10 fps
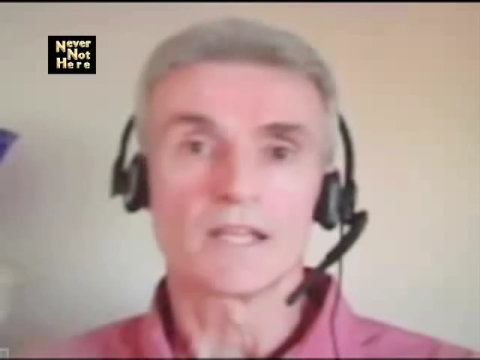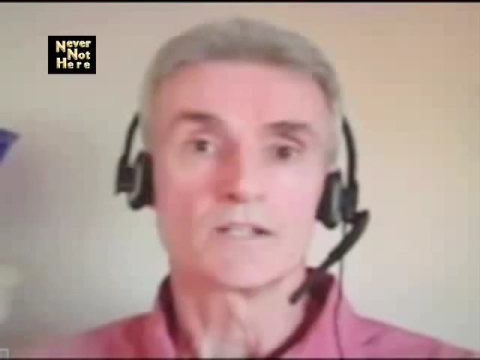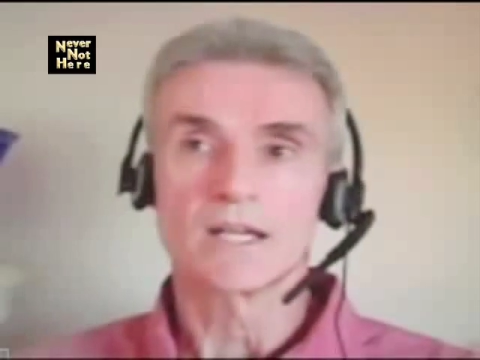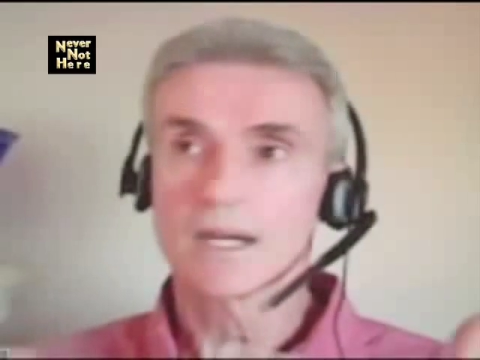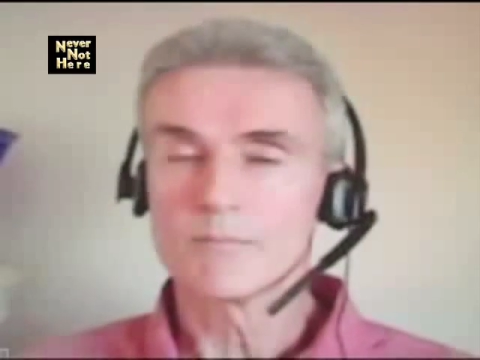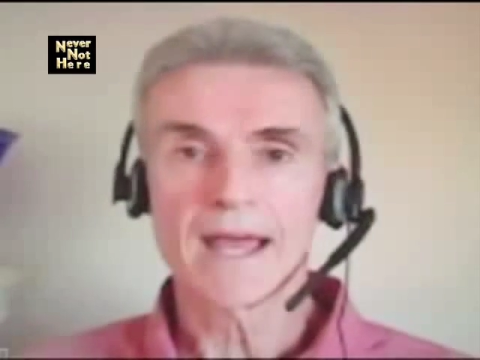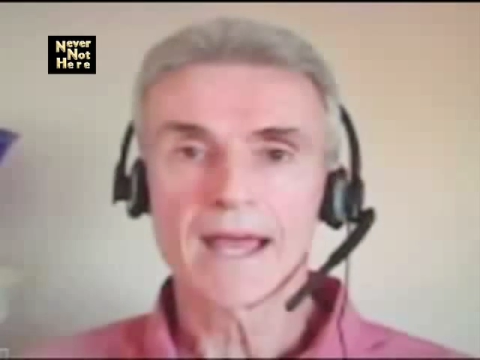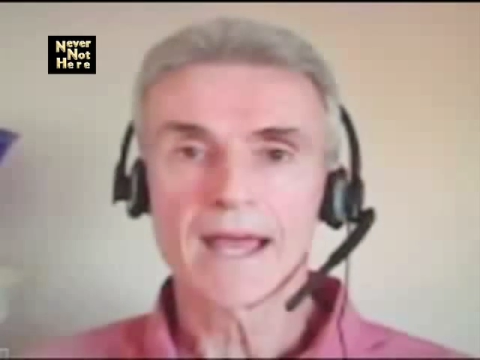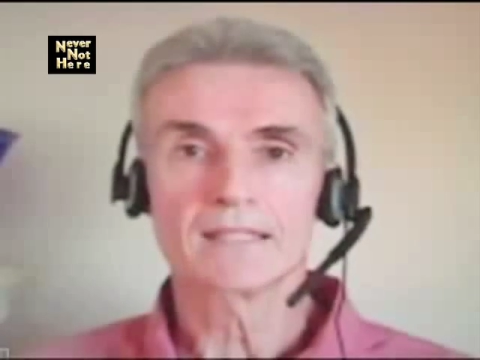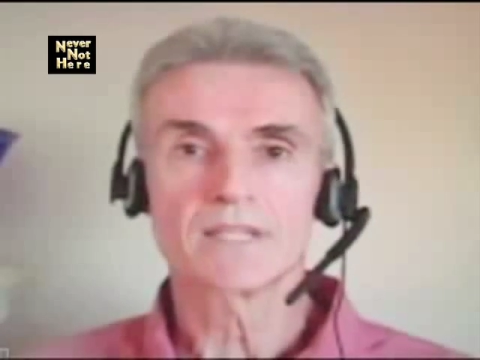then you got to come
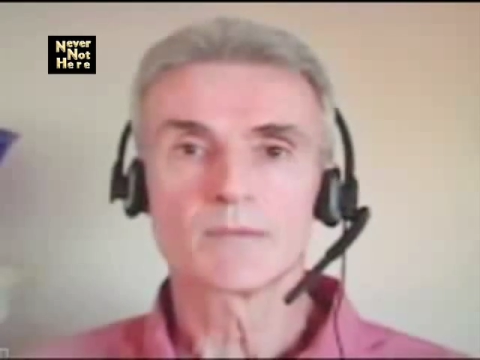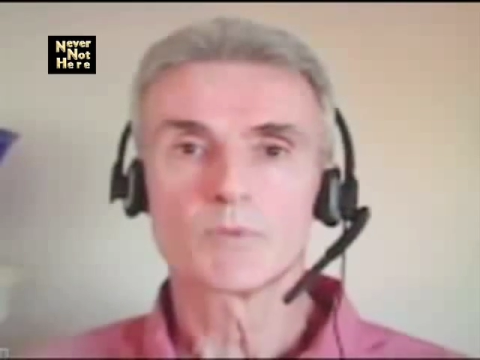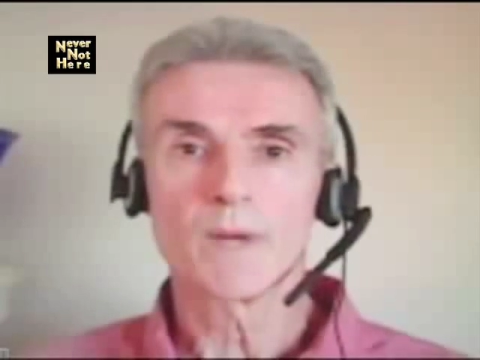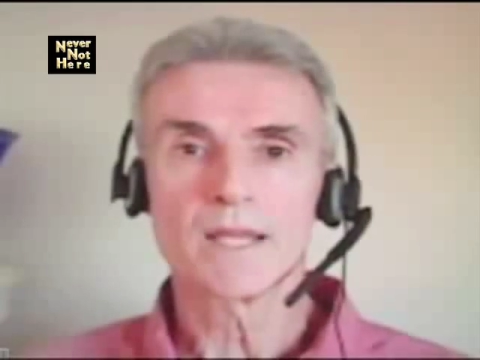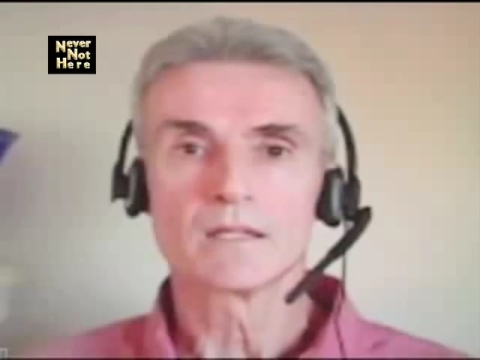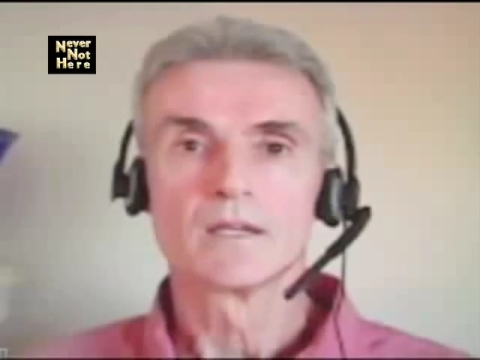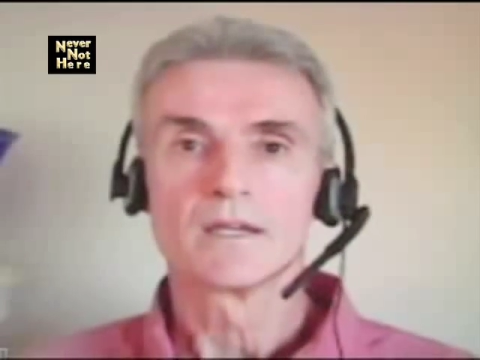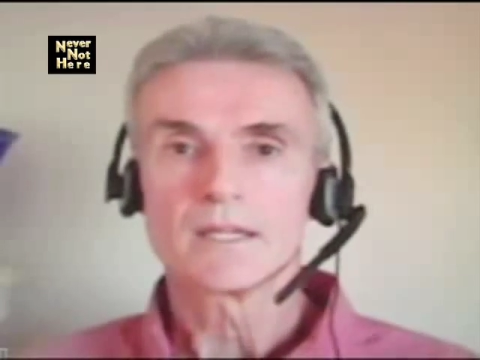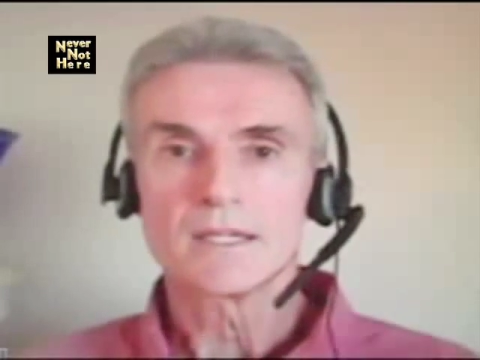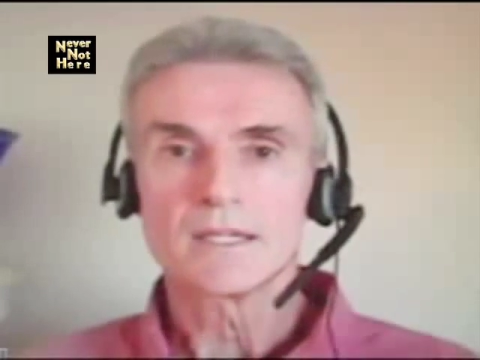back and say, but wait,
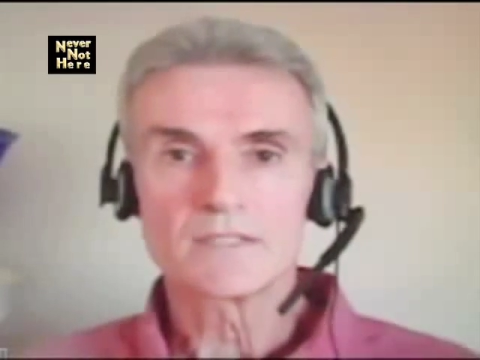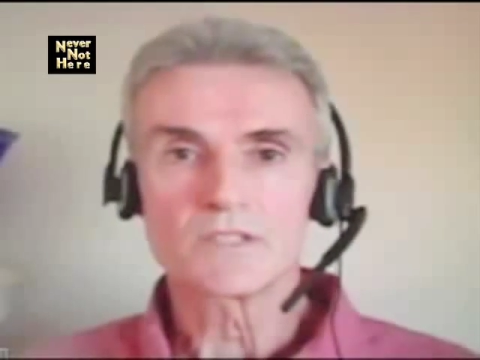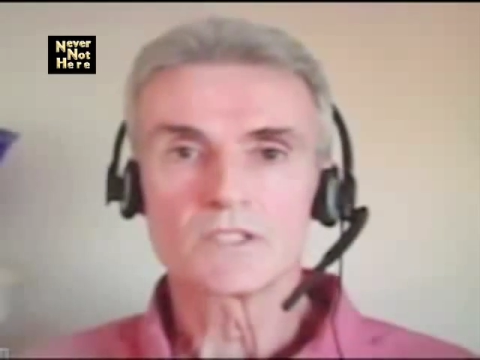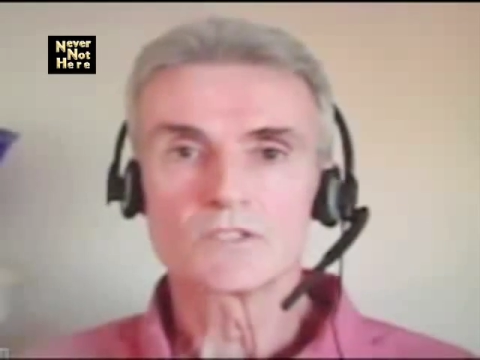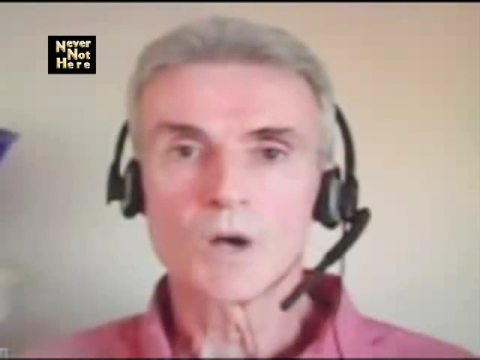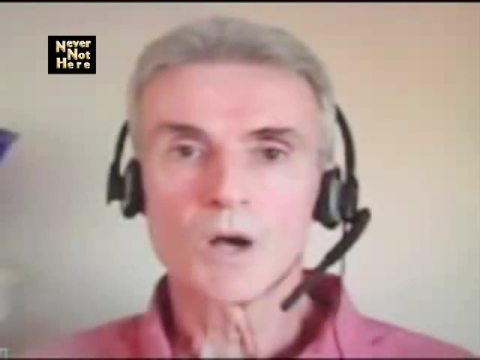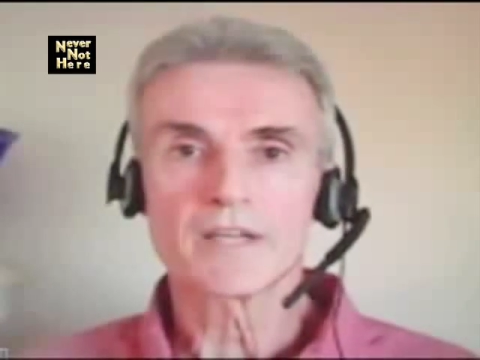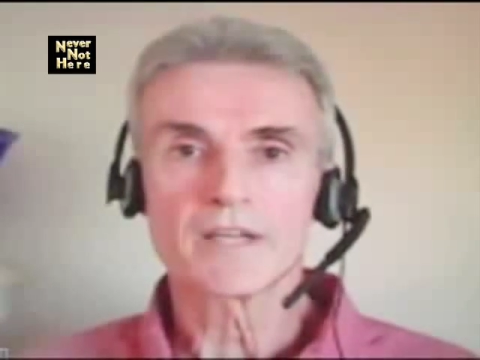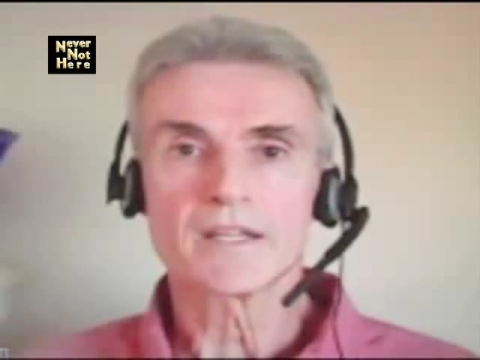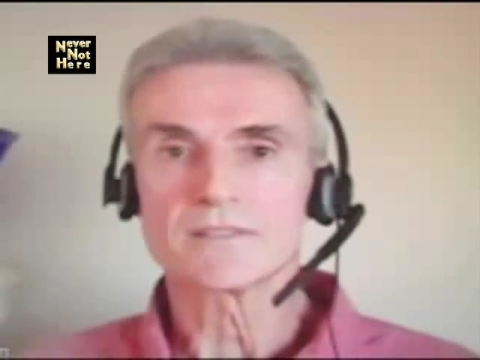is
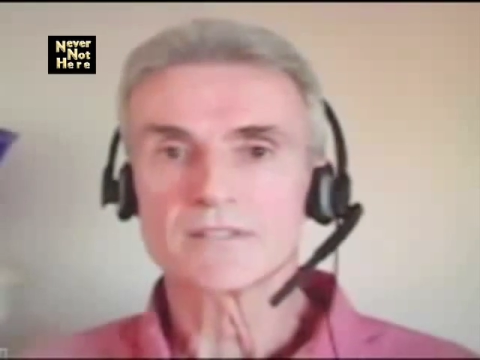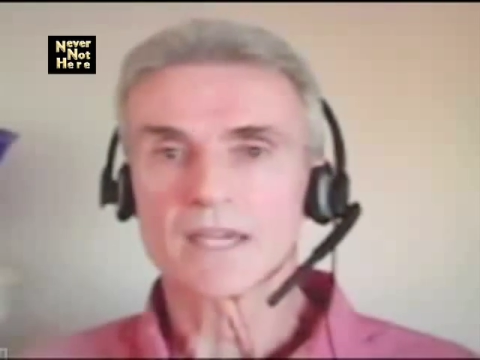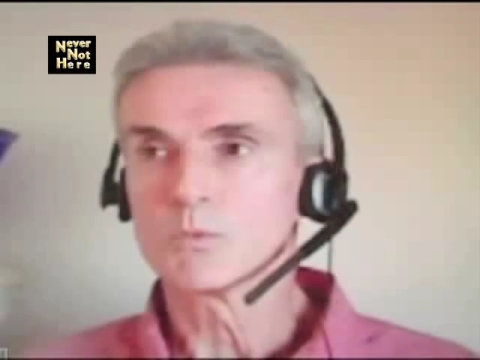all that is.